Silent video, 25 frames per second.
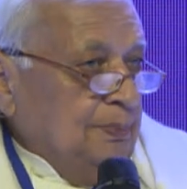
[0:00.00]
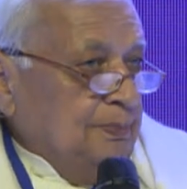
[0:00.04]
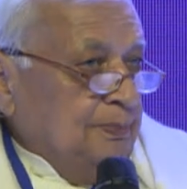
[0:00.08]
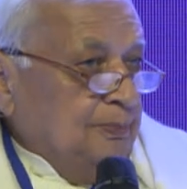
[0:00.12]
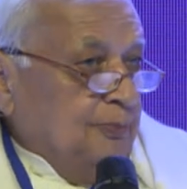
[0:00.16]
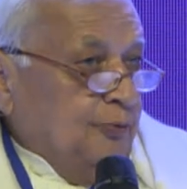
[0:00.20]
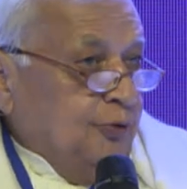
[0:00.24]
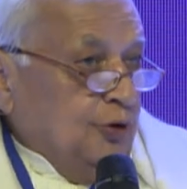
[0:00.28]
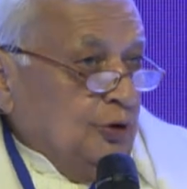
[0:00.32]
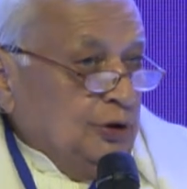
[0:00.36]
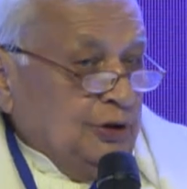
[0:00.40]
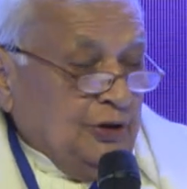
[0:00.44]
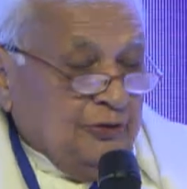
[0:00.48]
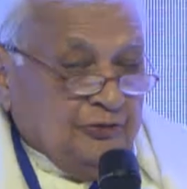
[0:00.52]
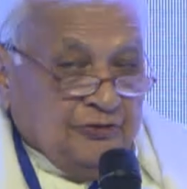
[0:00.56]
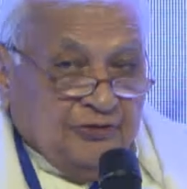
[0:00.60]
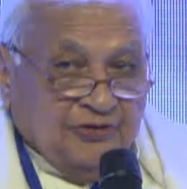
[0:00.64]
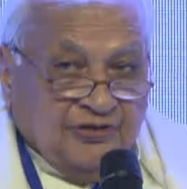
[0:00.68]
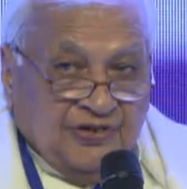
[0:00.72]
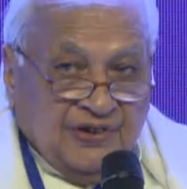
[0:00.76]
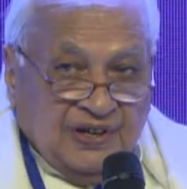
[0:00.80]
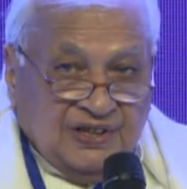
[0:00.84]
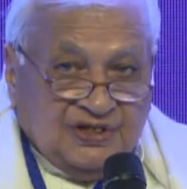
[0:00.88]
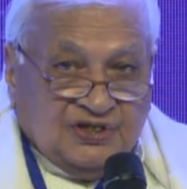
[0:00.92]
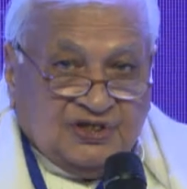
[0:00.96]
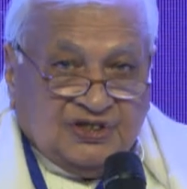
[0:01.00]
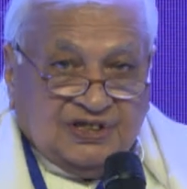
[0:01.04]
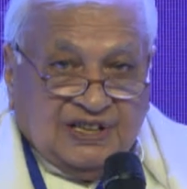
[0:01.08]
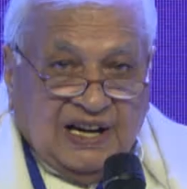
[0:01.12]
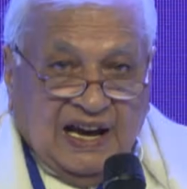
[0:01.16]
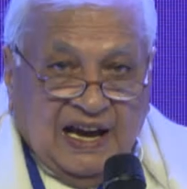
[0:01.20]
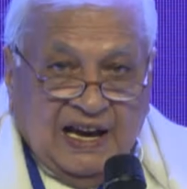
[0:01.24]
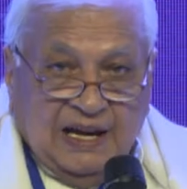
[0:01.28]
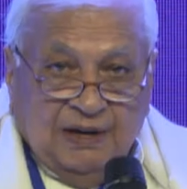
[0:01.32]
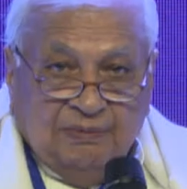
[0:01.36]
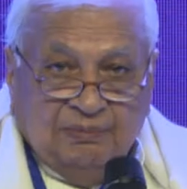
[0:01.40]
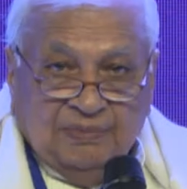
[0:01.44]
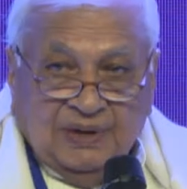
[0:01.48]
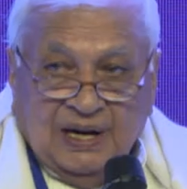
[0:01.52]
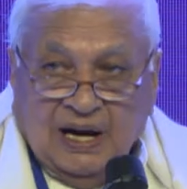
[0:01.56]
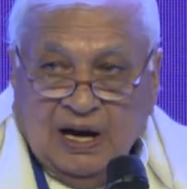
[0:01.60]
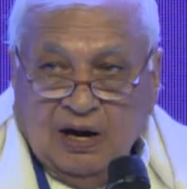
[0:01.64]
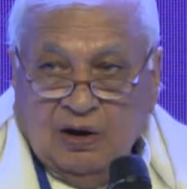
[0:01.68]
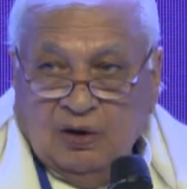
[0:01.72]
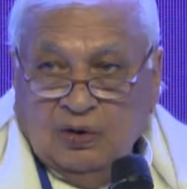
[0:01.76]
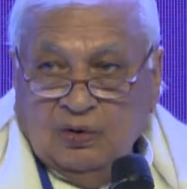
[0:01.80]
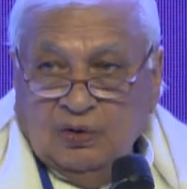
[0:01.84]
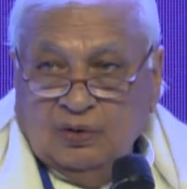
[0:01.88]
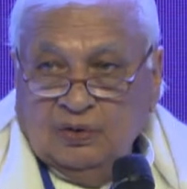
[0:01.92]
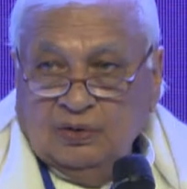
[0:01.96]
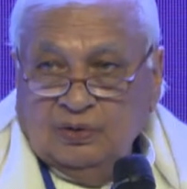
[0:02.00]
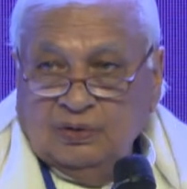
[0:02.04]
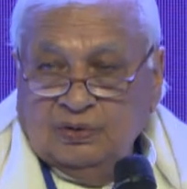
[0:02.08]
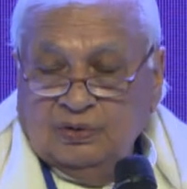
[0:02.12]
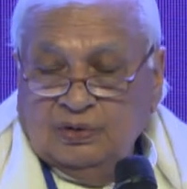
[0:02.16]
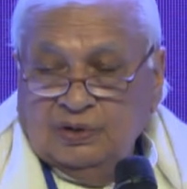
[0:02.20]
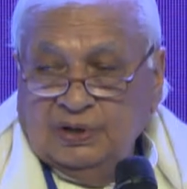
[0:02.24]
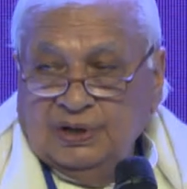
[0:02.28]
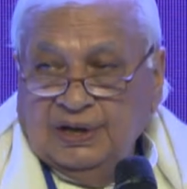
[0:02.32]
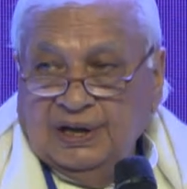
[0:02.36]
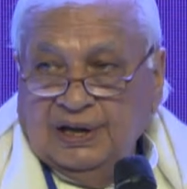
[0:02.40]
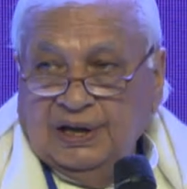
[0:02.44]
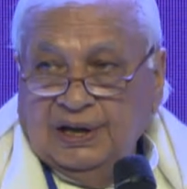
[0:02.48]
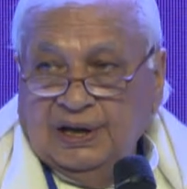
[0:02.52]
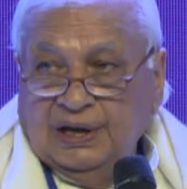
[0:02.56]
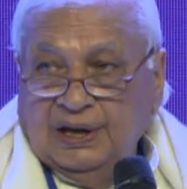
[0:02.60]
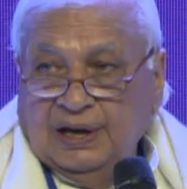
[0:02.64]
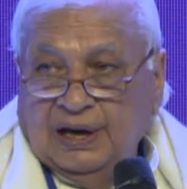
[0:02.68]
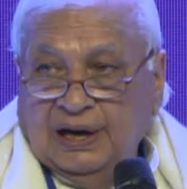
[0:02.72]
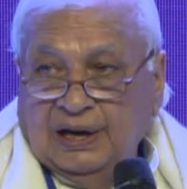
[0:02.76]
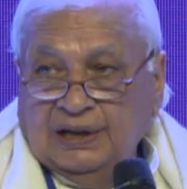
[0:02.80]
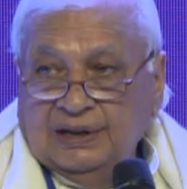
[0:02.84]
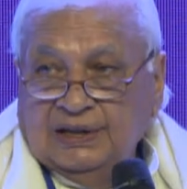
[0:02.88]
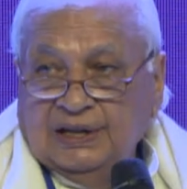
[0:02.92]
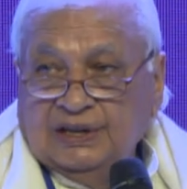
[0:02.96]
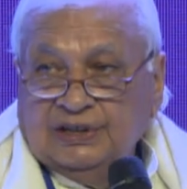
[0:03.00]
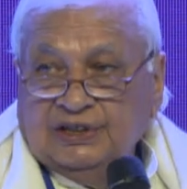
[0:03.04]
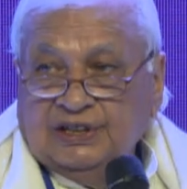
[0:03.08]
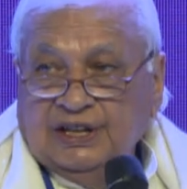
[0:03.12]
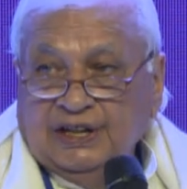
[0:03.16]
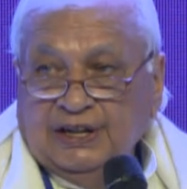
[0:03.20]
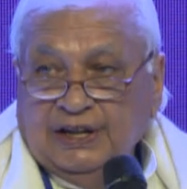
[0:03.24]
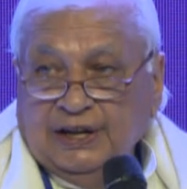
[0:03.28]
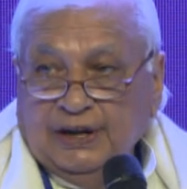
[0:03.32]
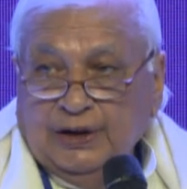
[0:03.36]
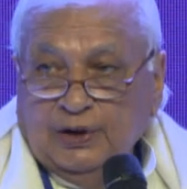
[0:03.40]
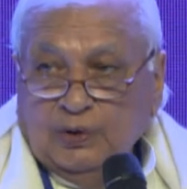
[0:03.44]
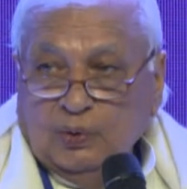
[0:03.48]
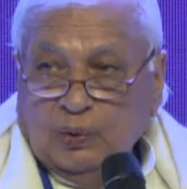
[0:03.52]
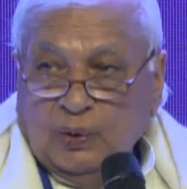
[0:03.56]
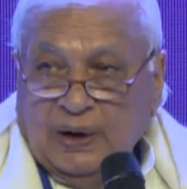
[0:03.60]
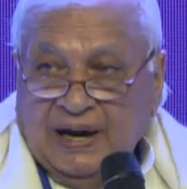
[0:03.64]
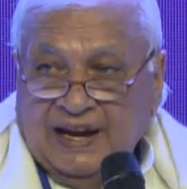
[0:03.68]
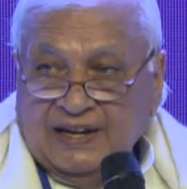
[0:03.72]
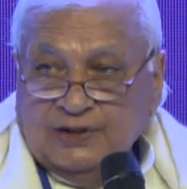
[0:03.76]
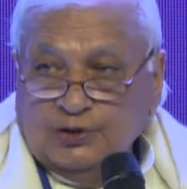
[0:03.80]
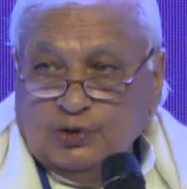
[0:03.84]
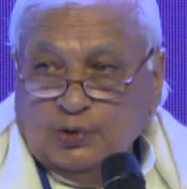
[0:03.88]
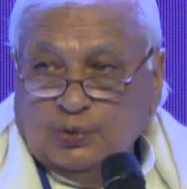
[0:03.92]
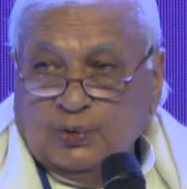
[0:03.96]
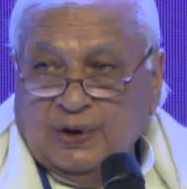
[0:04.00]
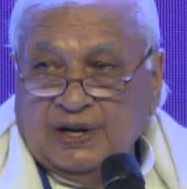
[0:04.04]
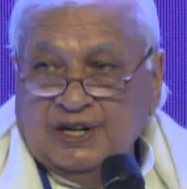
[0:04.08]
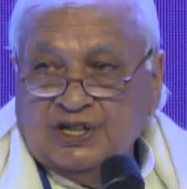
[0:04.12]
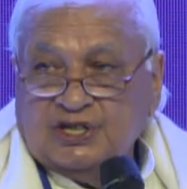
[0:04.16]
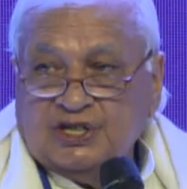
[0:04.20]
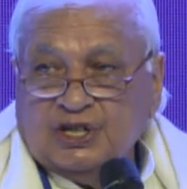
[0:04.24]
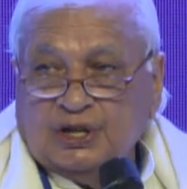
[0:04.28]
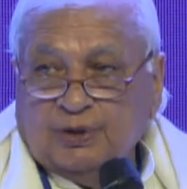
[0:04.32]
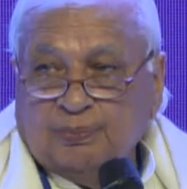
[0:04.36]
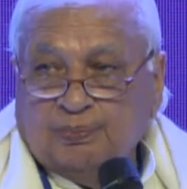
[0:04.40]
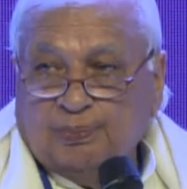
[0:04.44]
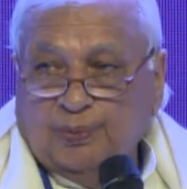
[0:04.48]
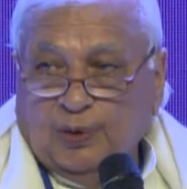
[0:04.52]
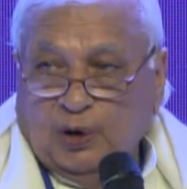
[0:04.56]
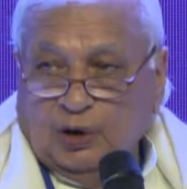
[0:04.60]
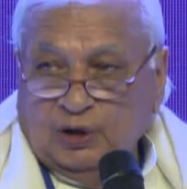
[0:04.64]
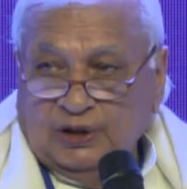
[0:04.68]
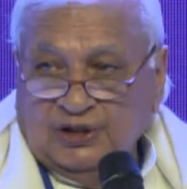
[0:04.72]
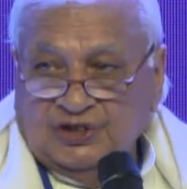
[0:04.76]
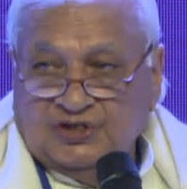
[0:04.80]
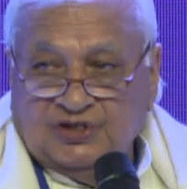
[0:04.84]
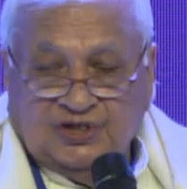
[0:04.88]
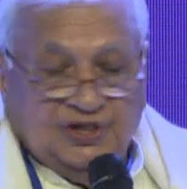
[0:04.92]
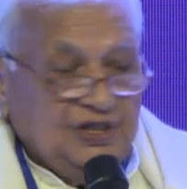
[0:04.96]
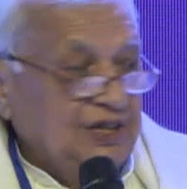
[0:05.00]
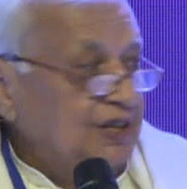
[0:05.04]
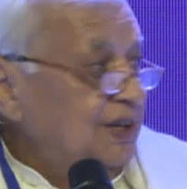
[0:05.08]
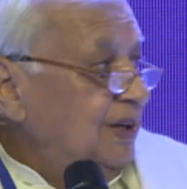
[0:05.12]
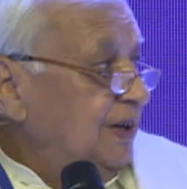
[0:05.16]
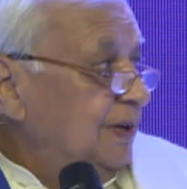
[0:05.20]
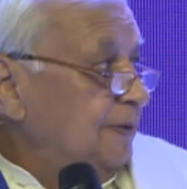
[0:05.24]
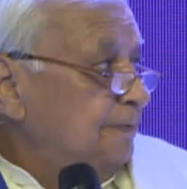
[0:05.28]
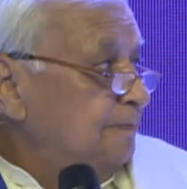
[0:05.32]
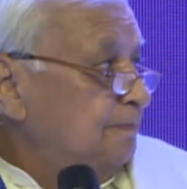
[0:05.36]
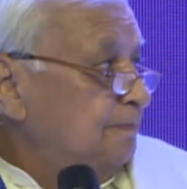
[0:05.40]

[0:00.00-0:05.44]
For the first time now, under the new education policy,